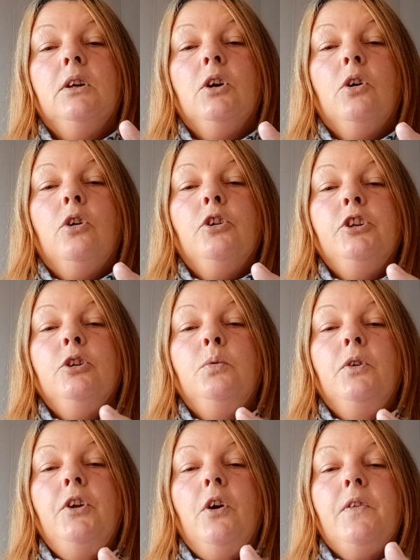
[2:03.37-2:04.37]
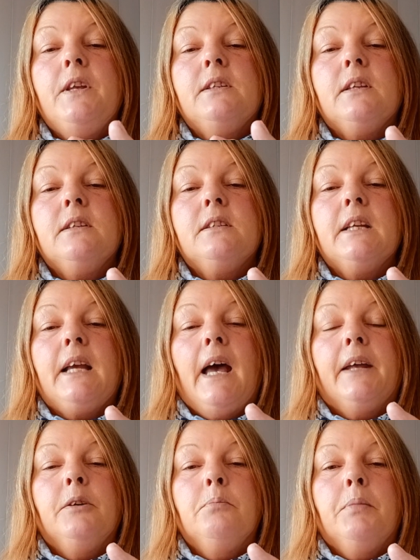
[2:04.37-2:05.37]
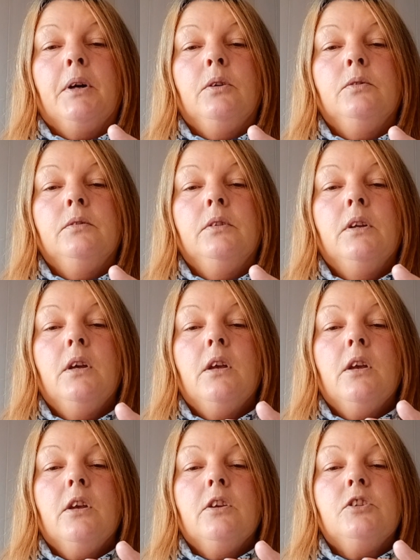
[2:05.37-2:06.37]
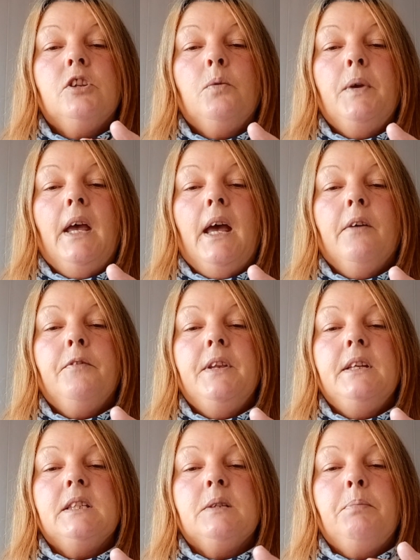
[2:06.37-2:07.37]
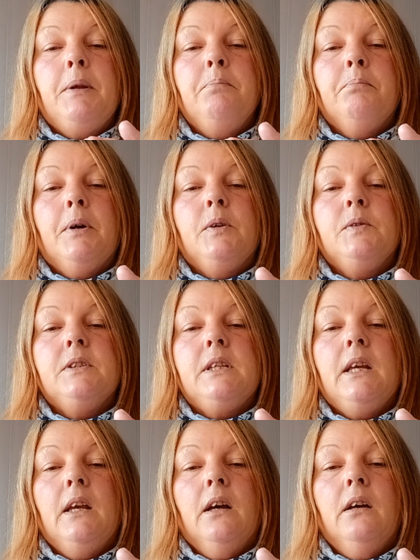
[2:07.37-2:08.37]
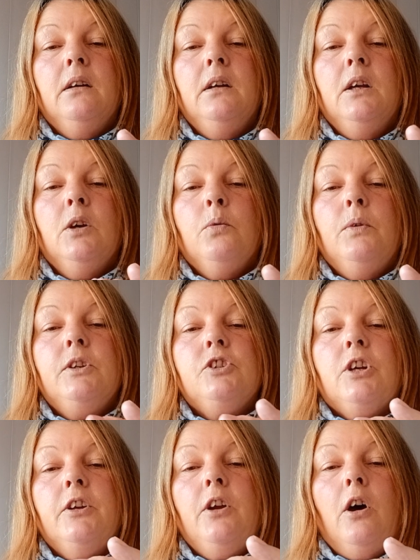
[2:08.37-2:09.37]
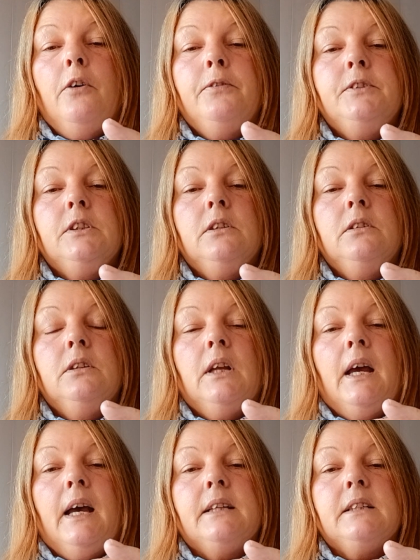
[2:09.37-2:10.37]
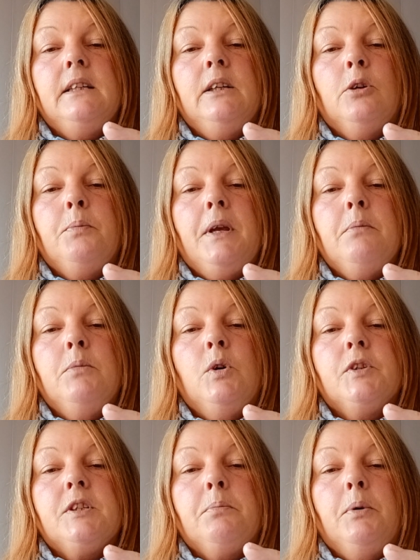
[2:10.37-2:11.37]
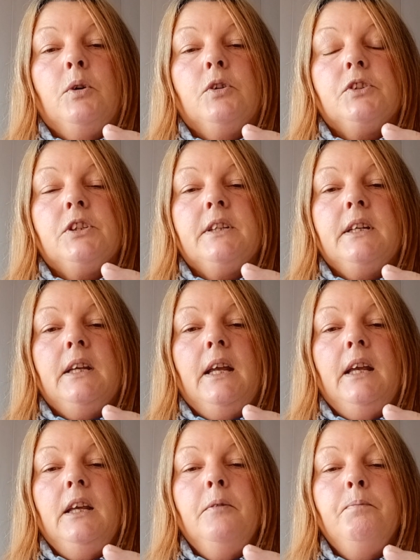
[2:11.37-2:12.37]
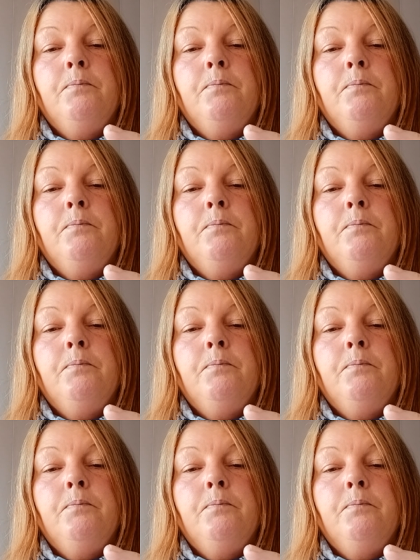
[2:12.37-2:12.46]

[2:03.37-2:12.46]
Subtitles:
or you will know this as the cannon bone. So we have these splint bones here, which can often add a little bit more support to the knee.